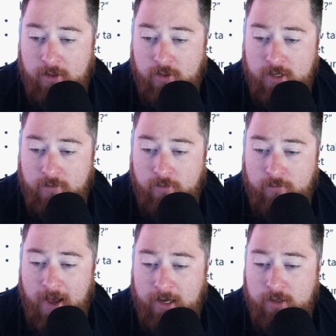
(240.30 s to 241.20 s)
the different
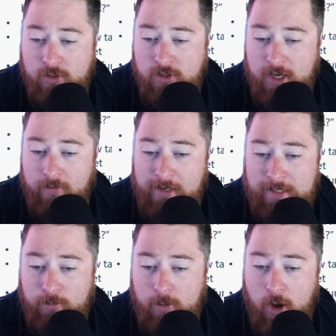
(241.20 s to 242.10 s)
values. So, say, for
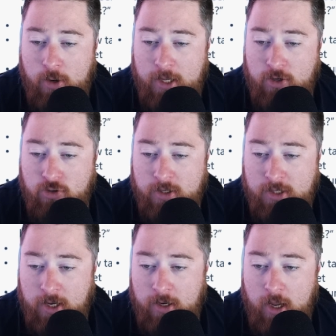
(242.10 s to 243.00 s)
example, I'm only
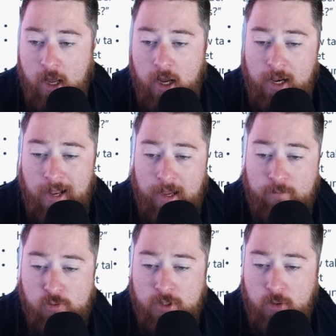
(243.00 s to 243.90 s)
interested in
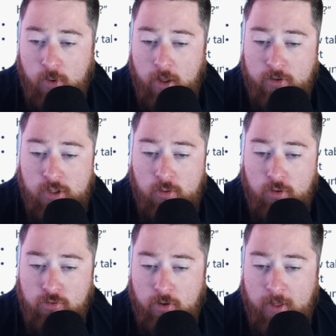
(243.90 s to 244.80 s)
claims which are worth
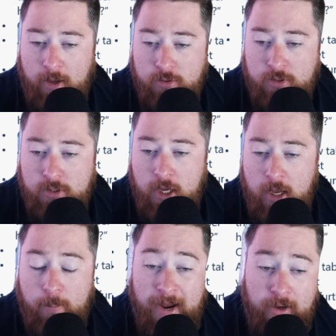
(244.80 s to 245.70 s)

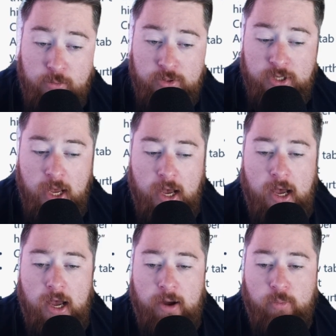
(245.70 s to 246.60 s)
£200,000,
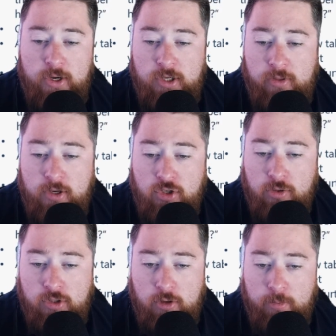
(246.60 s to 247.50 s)
and which are the
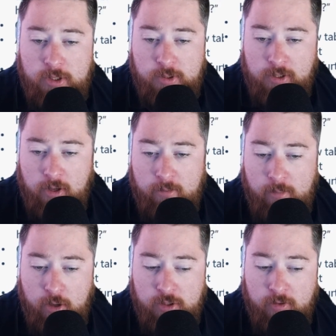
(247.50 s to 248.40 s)
insurance companies which have got the
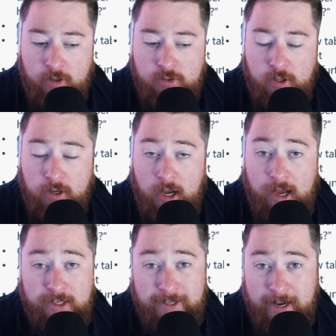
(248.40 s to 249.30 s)
most of those. So I
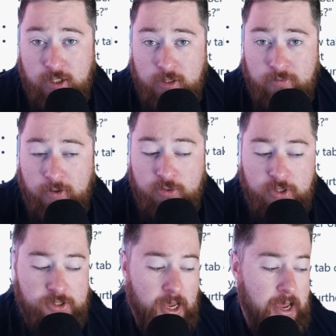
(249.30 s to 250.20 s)
change those
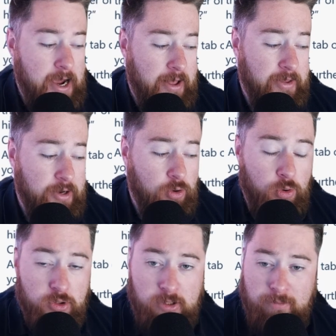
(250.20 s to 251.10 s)
filters, and then it
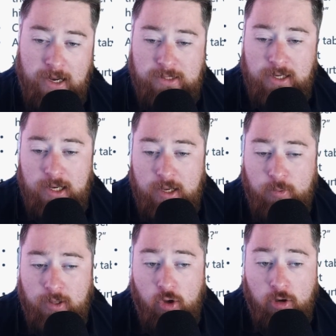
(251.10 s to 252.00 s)
automatically
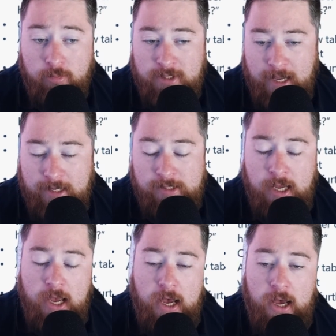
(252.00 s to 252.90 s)
will update
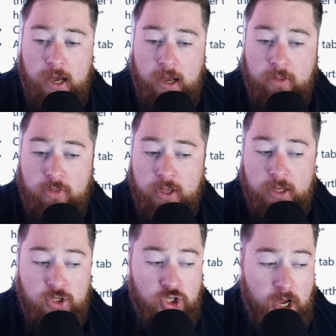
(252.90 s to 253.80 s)
the
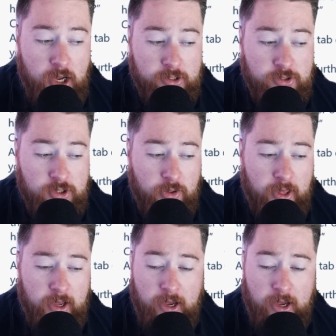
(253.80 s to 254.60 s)
chart so that